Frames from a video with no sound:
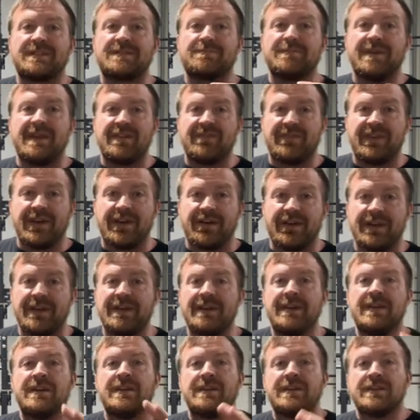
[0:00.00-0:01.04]
may
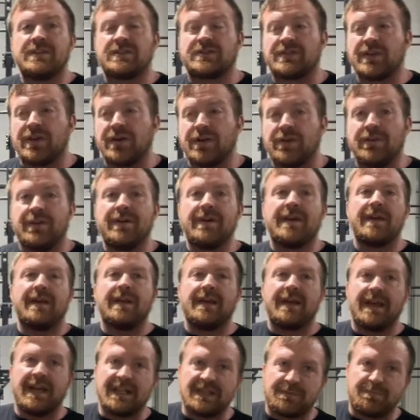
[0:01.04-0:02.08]
vary.
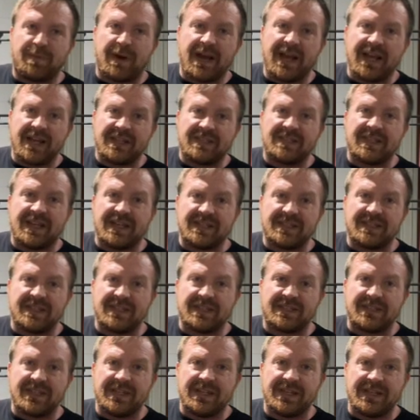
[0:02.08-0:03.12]
So as biased as
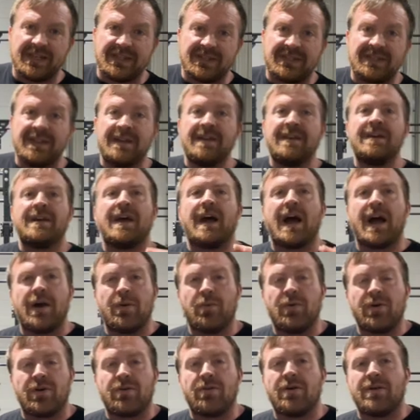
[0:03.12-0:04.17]
this is, I
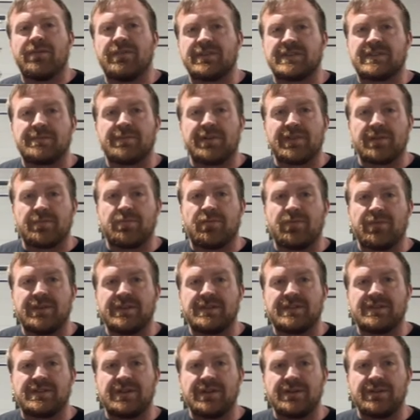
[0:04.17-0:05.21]
will go over some other
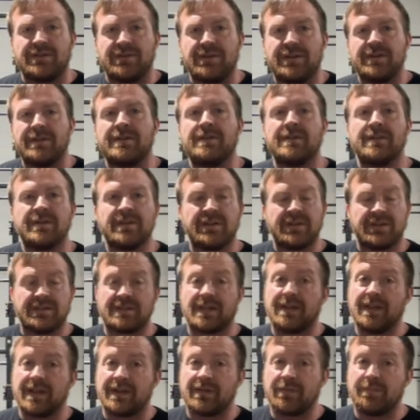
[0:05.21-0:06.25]
points too, because
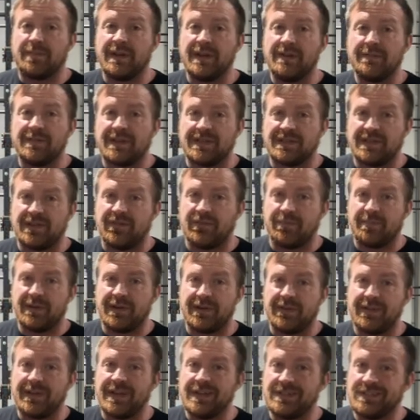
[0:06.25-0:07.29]
I like repeating myself.
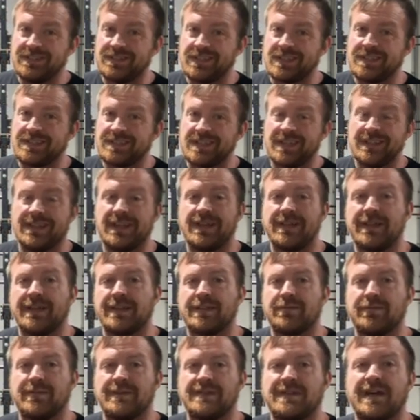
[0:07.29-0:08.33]
Apparently I just said that
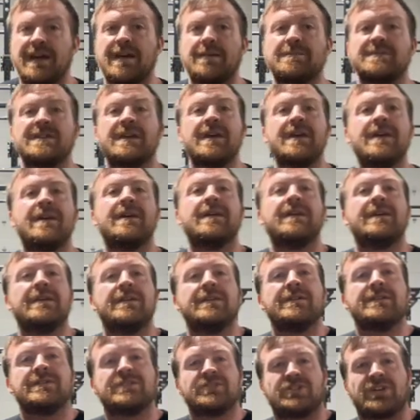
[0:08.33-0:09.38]
like 3 times.
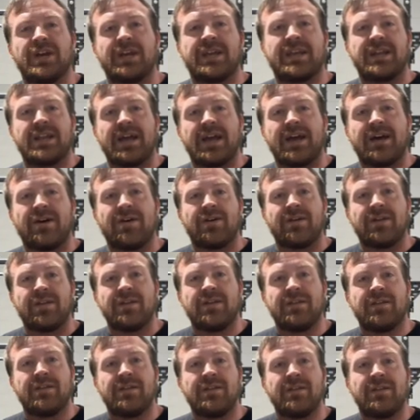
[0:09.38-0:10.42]
Check it
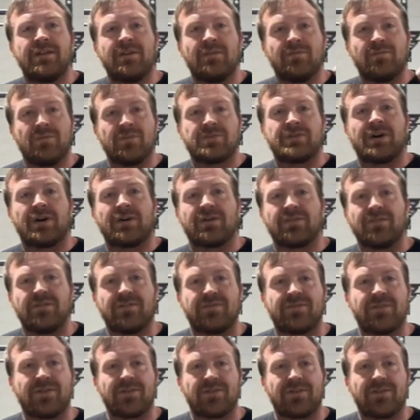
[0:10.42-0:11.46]
out. We'll talk a little
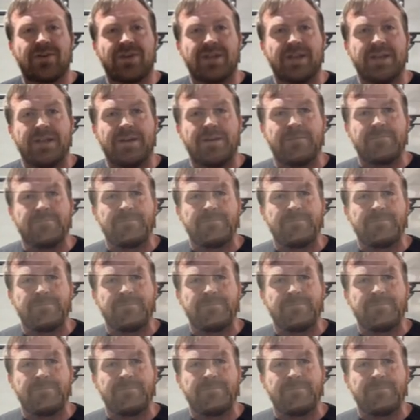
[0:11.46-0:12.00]
further on it here.